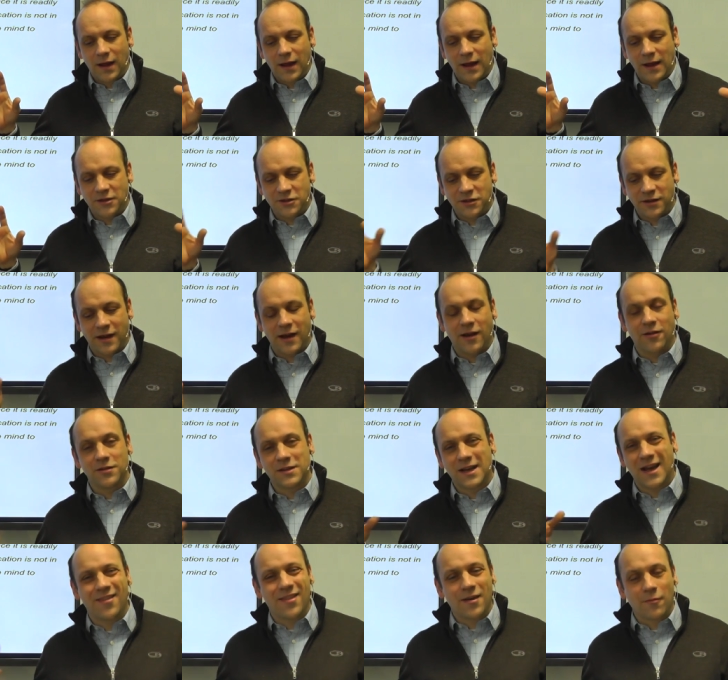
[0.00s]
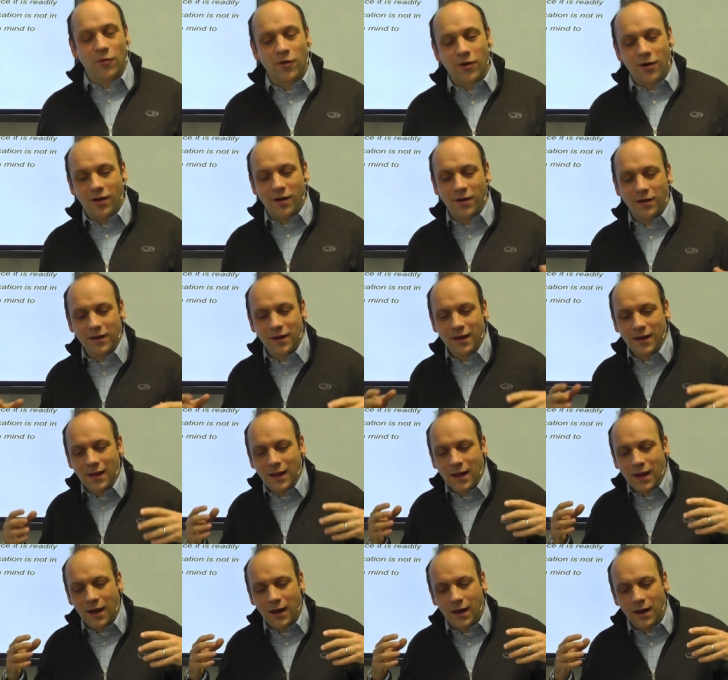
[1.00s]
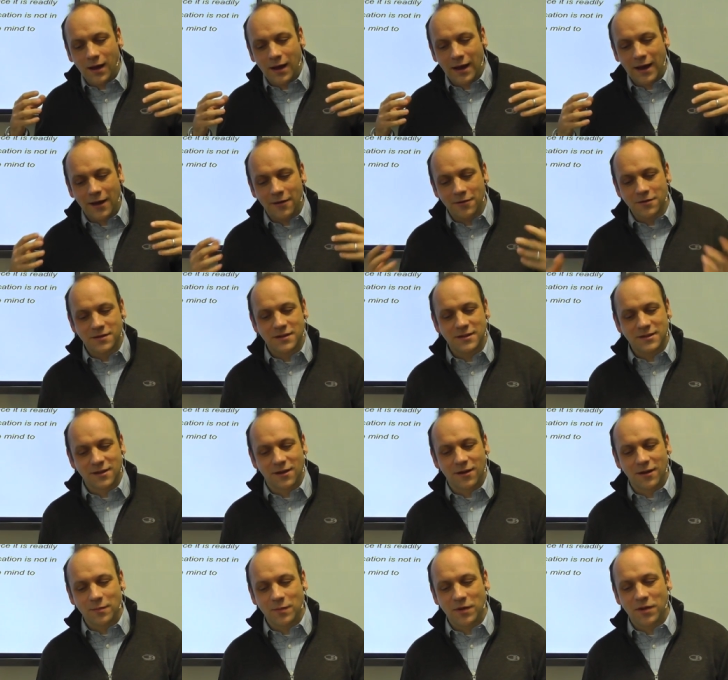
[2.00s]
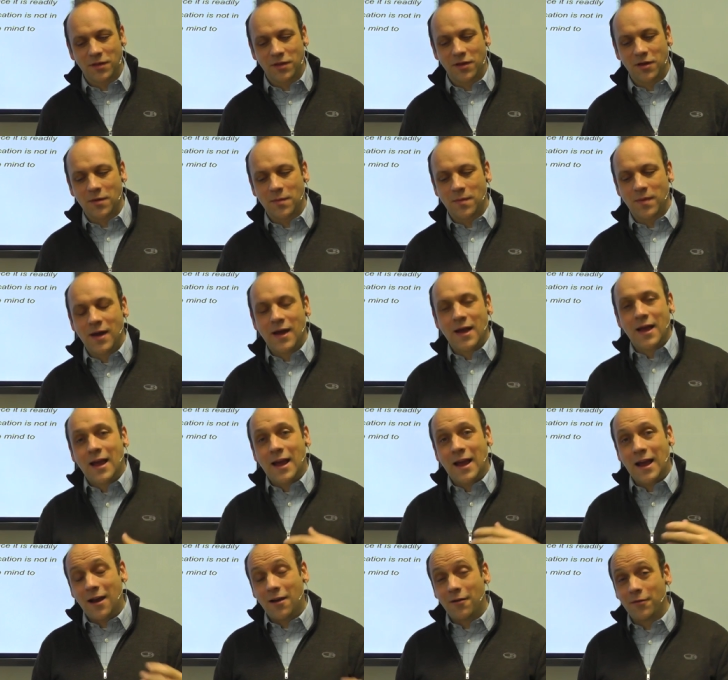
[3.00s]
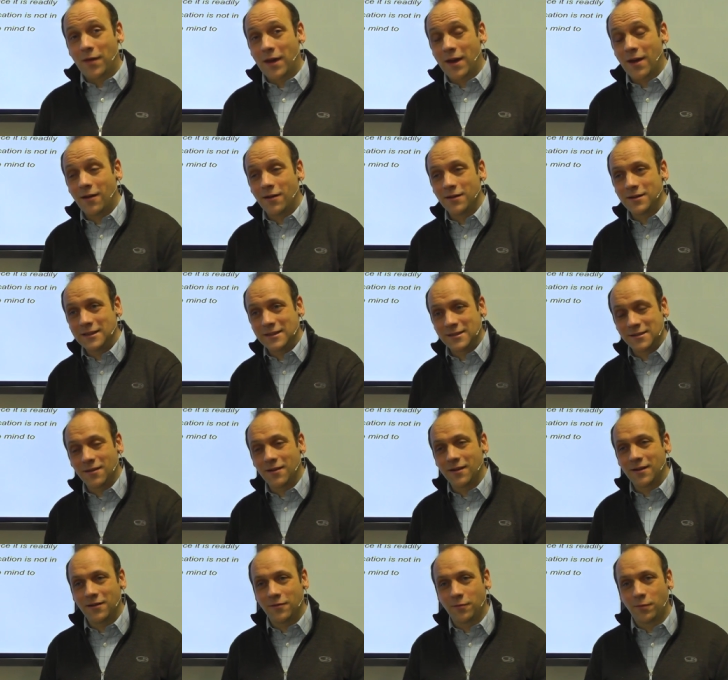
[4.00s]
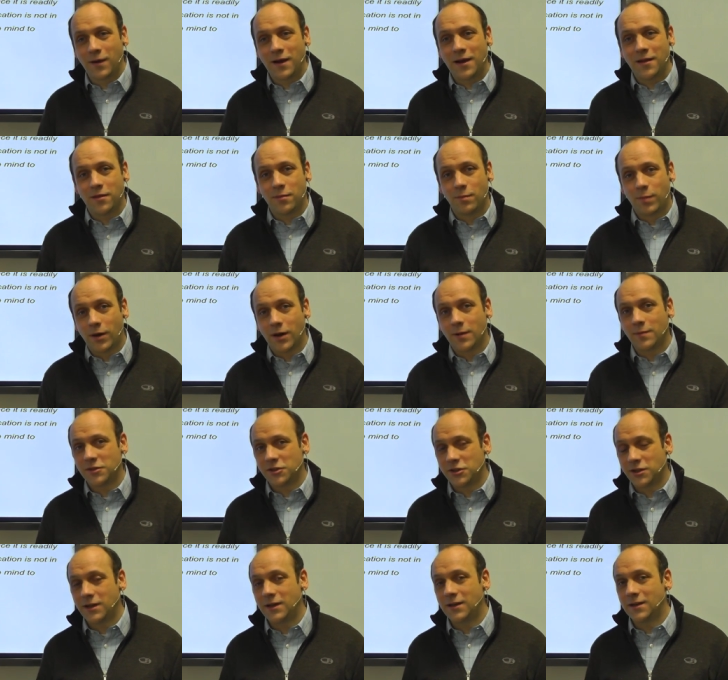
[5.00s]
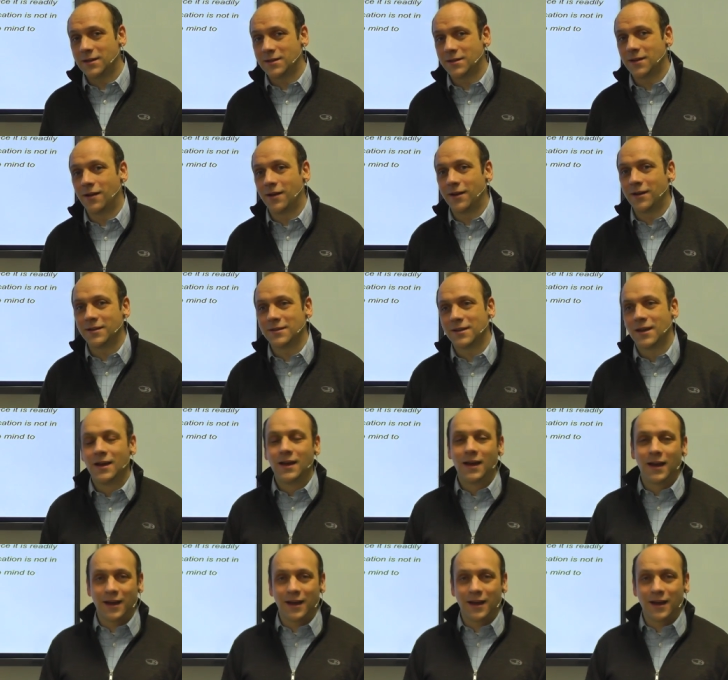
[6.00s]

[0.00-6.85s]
engineering alloys, how they work, uh, how to design with them, how they are designed with by machine designers,